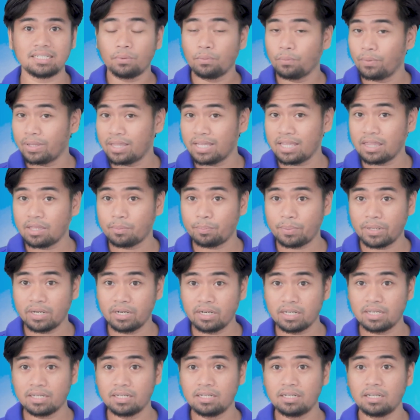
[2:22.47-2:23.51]
Within the
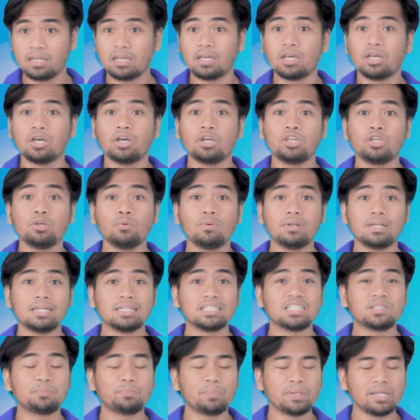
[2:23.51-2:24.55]
period, you will
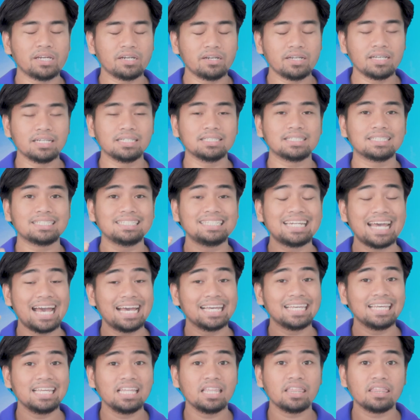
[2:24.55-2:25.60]
experience
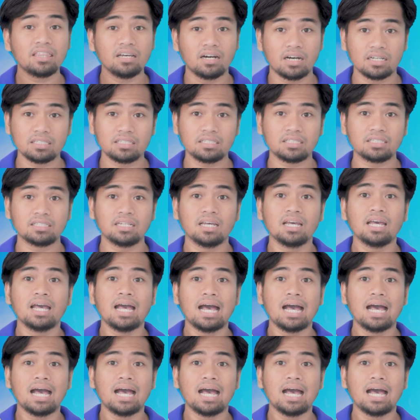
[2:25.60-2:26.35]
nagging thoughts